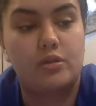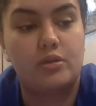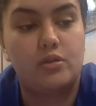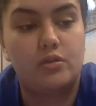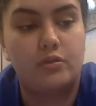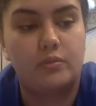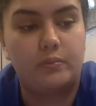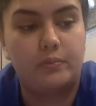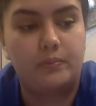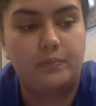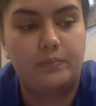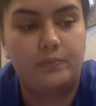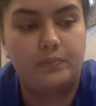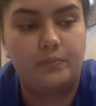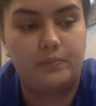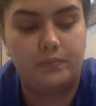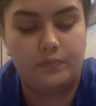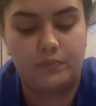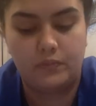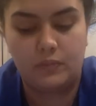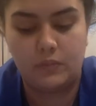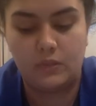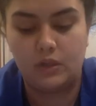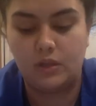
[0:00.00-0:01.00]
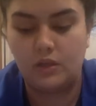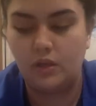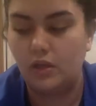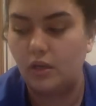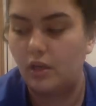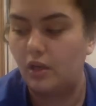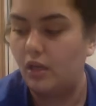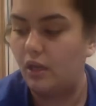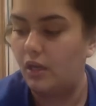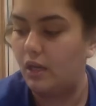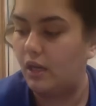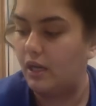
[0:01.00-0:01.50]
too.
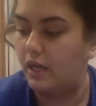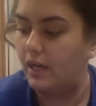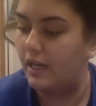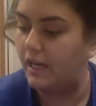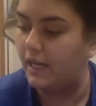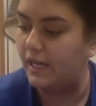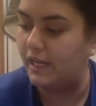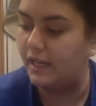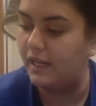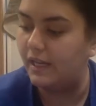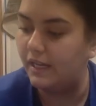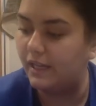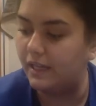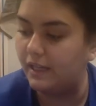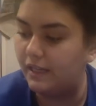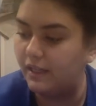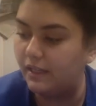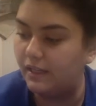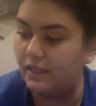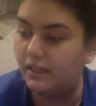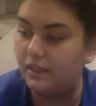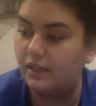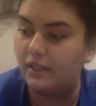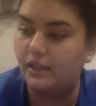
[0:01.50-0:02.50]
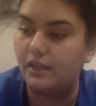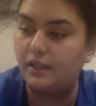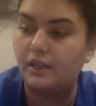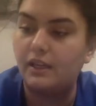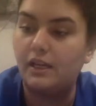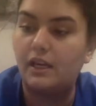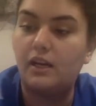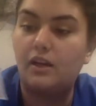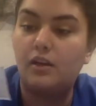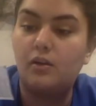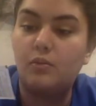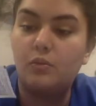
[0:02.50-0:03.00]
And
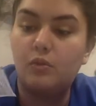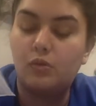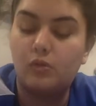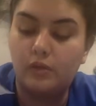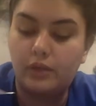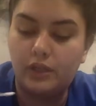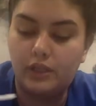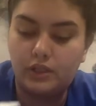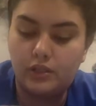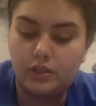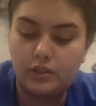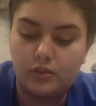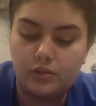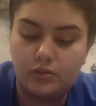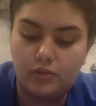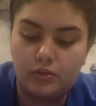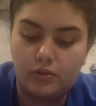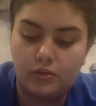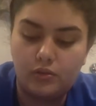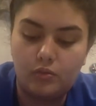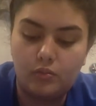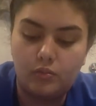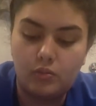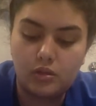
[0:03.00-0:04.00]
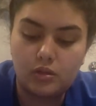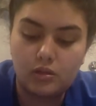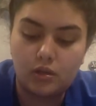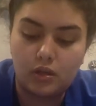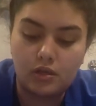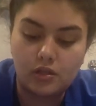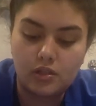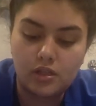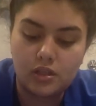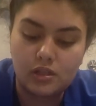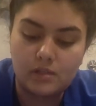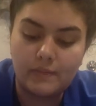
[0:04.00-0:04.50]
now I'm going to
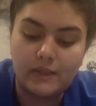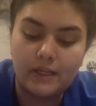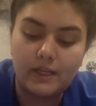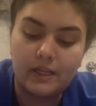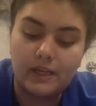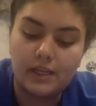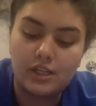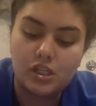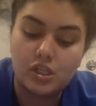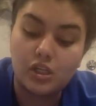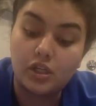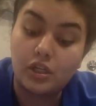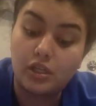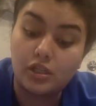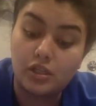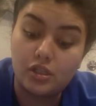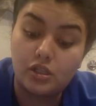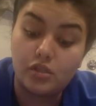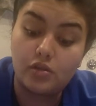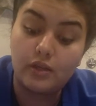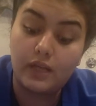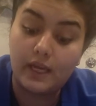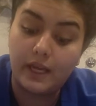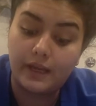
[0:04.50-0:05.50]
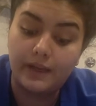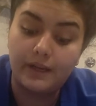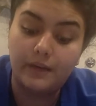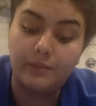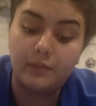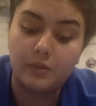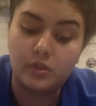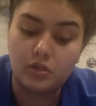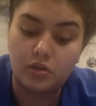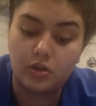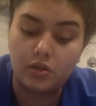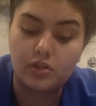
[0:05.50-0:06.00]
massage this medication, because you can
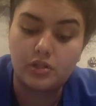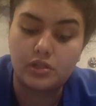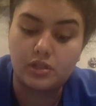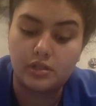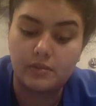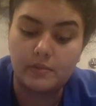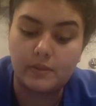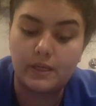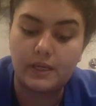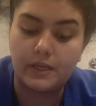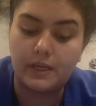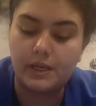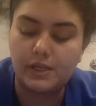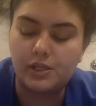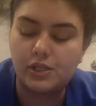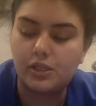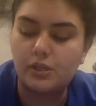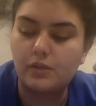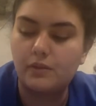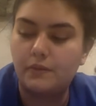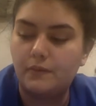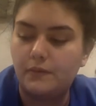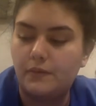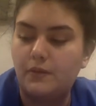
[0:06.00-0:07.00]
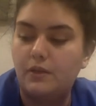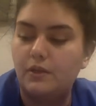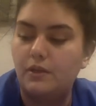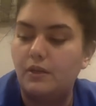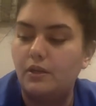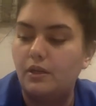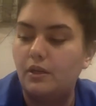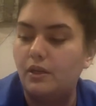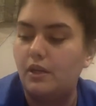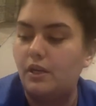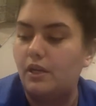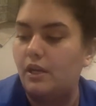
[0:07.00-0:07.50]
massage this medication.
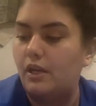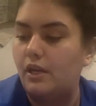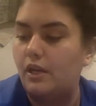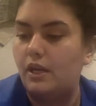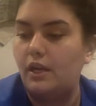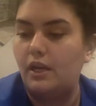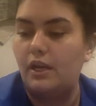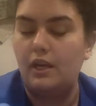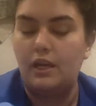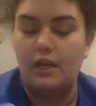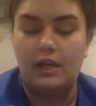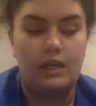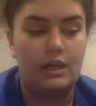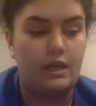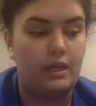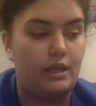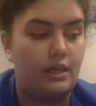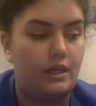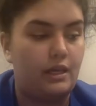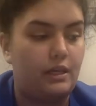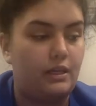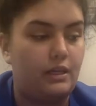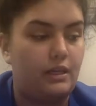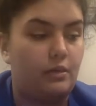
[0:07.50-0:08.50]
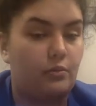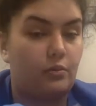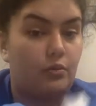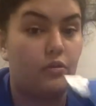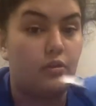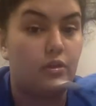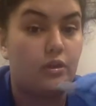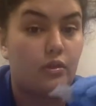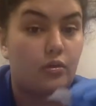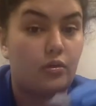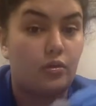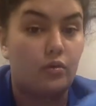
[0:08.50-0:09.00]
And I'm
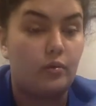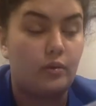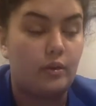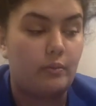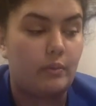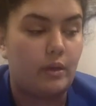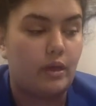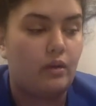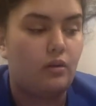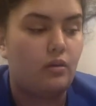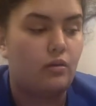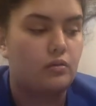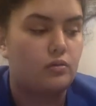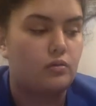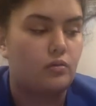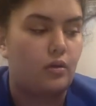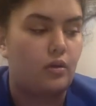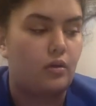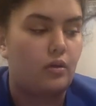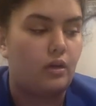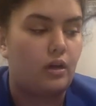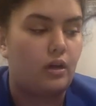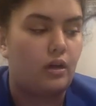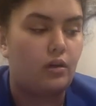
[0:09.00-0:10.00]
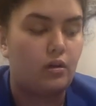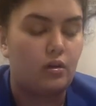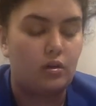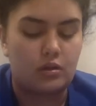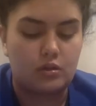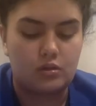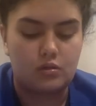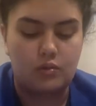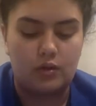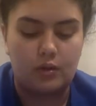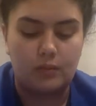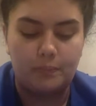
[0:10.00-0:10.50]
going to throw away my alcohol
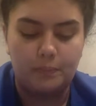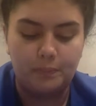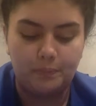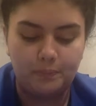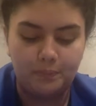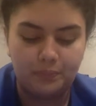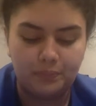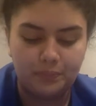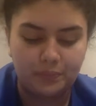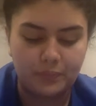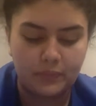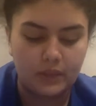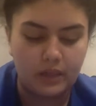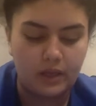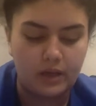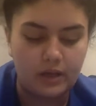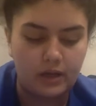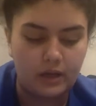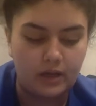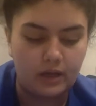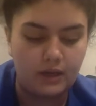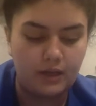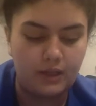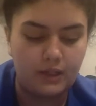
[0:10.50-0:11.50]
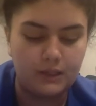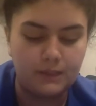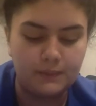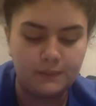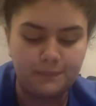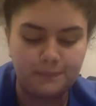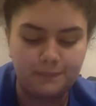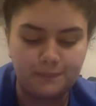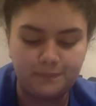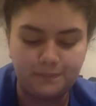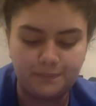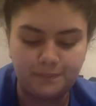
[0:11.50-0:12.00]
swab.
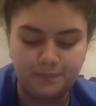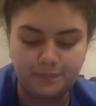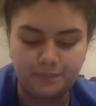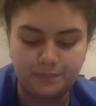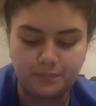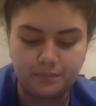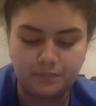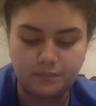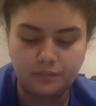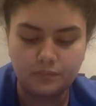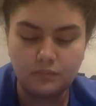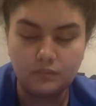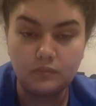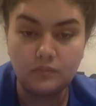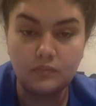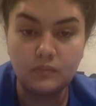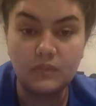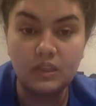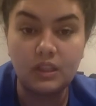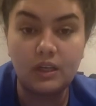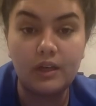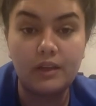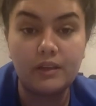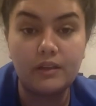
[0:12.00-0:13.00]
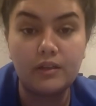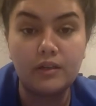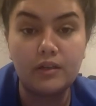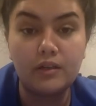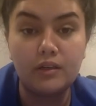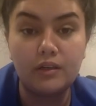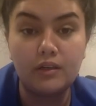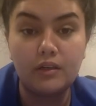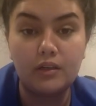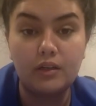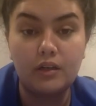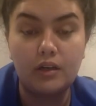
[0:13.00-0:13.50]
The
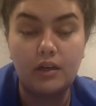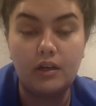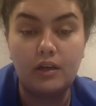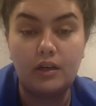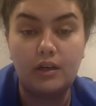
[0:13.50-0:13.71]
other